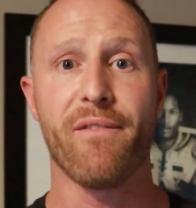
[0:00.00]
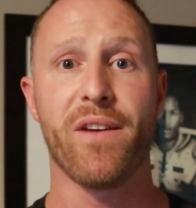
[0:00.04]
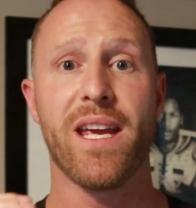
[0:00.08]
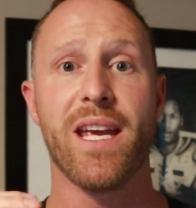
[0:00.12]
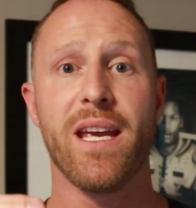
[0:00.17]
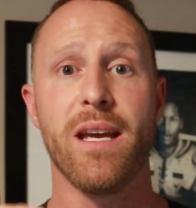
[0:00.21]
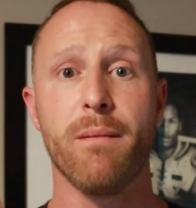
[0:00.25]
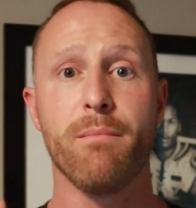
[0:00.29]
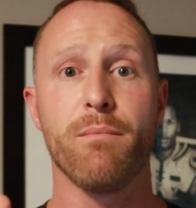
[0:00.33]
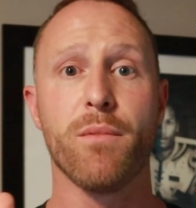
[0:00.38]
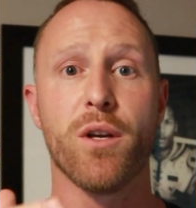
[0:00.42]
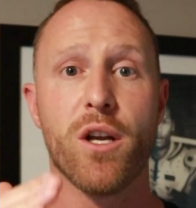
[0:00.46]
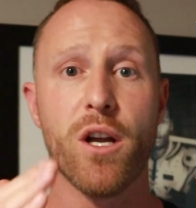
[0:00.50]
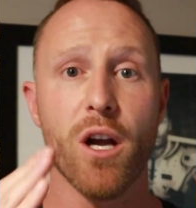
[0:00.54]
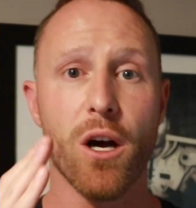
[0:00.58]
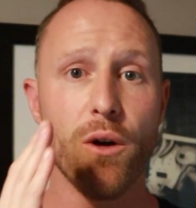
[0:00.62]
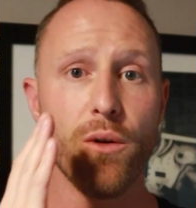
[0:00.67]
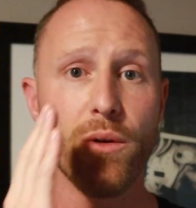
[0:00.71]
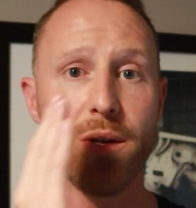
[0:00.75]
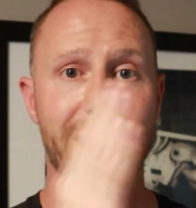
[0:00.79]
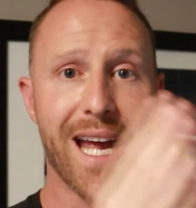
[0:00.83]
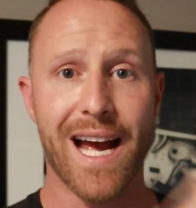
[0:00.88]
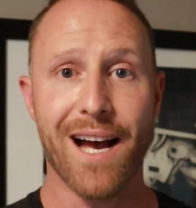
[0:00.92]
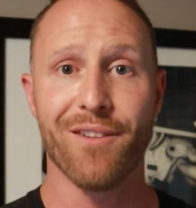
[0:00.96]
him
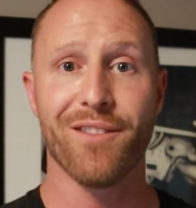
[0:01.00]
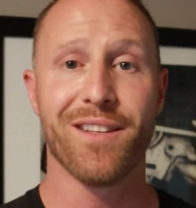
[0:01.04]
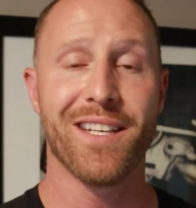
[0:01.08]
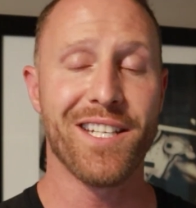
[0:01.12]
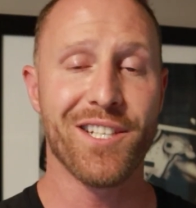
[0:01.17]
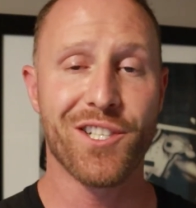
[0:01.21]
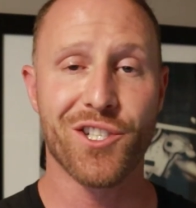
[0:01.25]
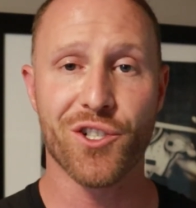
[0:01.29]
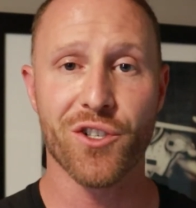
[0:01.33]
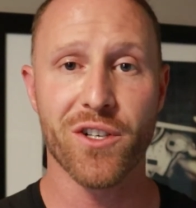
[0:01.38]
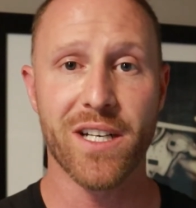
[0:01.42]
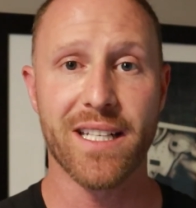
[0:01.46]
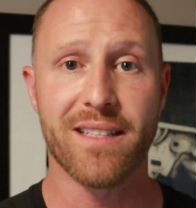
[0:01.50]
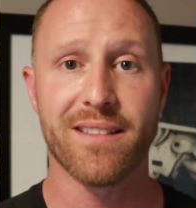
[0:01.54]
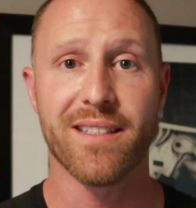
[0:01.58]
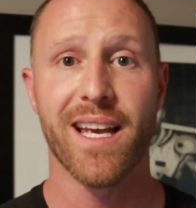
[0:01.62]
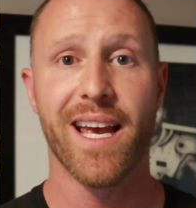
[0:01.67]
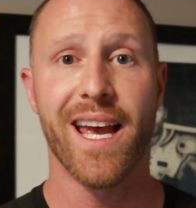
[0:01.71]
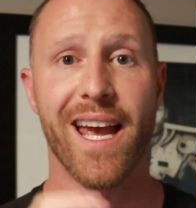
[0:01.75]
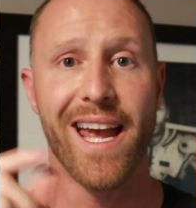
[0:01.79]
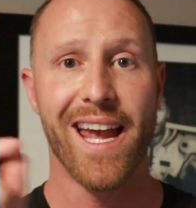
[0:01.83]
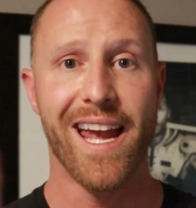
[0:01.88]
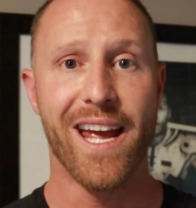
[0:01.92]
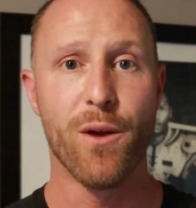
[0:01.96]
go down these streets,
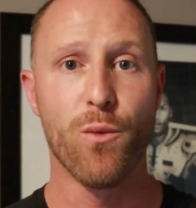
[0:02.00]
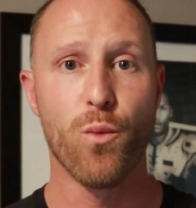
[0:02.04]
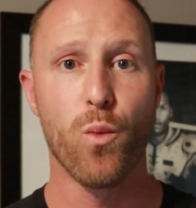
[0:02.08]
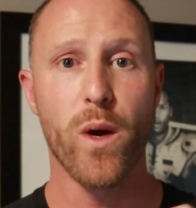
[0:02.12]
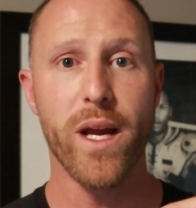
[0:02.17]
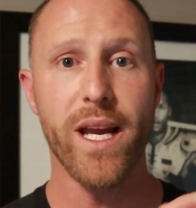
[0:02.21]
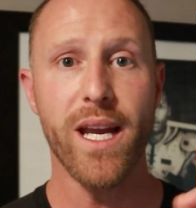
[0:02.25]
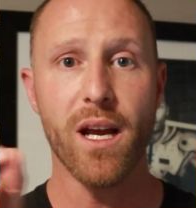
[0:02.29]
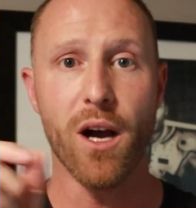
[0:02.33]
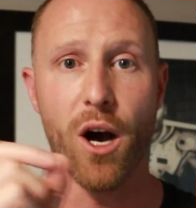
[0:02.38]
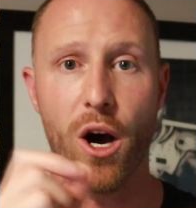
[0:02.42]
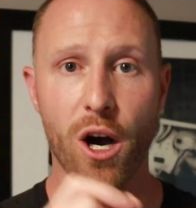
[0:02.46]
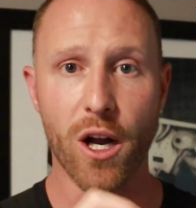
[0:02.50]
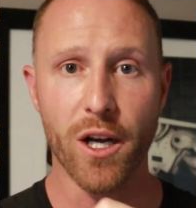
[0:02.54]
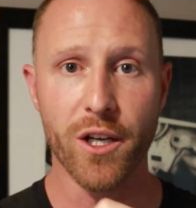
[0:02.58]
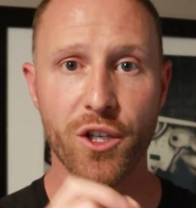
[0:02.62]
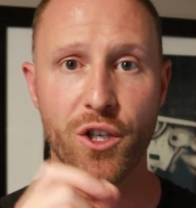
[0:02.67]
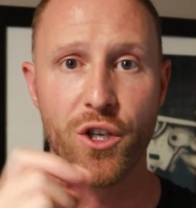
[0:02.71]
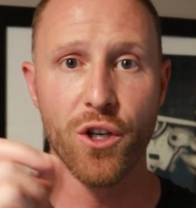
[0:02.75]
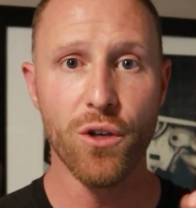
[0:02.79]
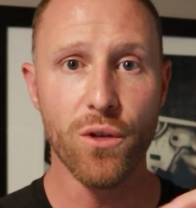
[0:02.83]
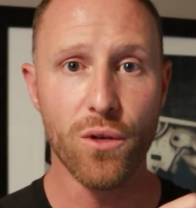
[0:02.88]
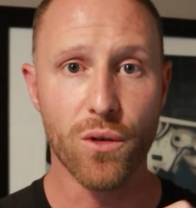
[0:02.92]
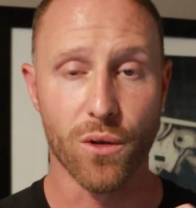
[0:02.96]
and we on
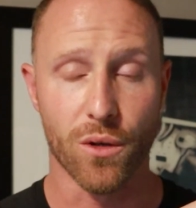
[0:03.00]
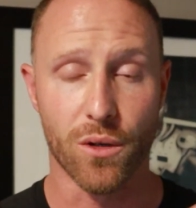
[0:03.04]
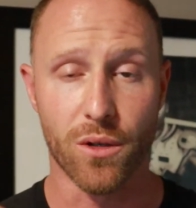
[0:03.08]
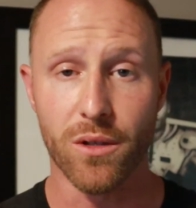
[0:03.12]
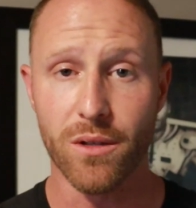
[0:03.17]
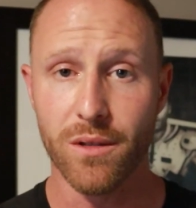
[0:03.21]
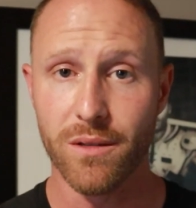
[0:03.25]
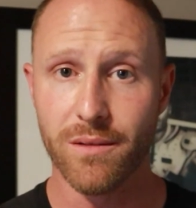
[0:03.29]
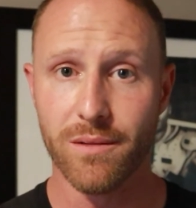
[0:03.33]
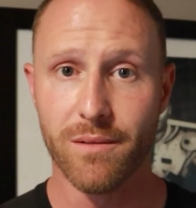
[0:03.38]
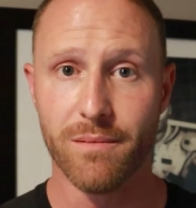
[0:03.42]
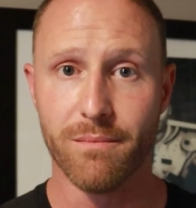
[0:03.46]
Google